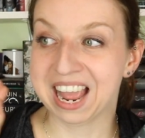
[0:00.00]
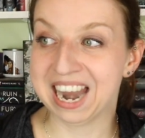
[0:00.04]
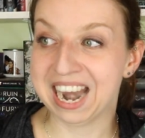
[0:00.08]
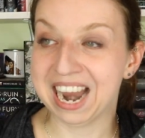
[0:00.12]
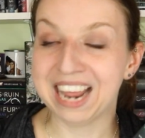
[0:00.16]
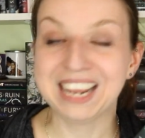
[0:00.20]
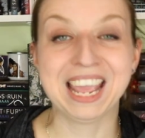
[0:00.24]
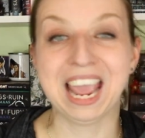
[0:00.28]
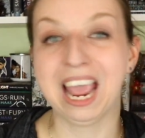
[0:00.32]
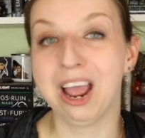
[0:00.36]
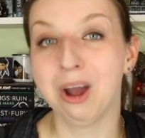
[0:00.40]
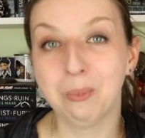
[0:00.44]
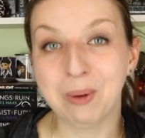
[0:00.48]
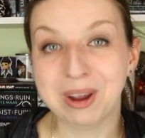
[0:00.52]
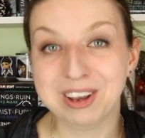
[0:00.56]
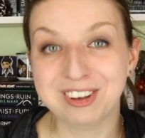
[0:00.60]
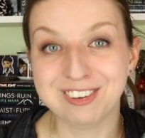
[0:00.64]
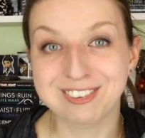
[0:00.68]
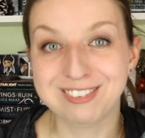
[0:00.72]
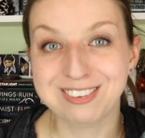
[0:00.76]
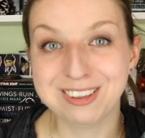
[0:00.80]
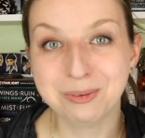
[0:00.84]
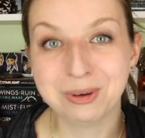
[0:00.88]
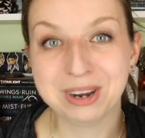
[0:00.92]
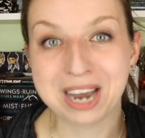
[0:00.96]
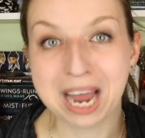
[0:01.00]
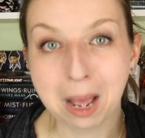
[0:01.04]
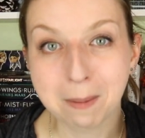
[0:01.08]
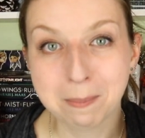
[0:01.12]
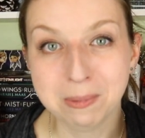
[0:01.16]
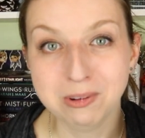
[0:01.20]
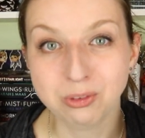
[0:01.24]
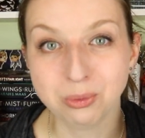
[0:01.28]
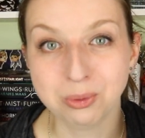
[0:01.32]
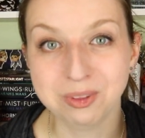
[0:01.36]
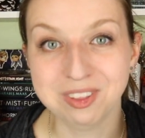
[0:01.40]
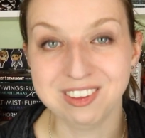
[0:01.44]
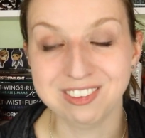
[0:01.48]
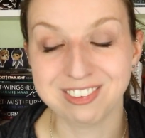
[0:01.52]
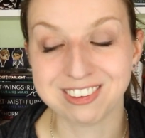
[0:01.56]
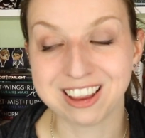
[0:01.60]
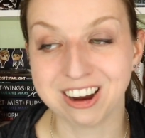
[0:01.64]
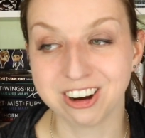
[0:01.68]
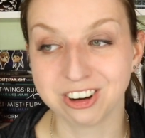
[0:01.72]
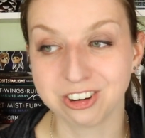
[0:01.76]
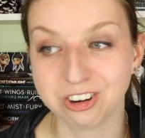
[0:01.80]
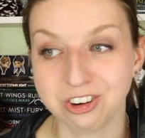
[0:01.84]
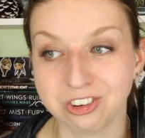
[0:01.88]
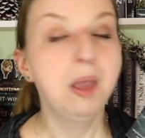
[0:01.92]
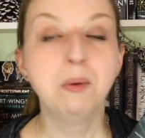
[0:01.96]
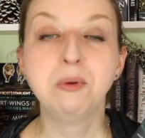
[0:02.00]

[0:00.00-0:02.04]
and I can't wait to see what happens with these characters.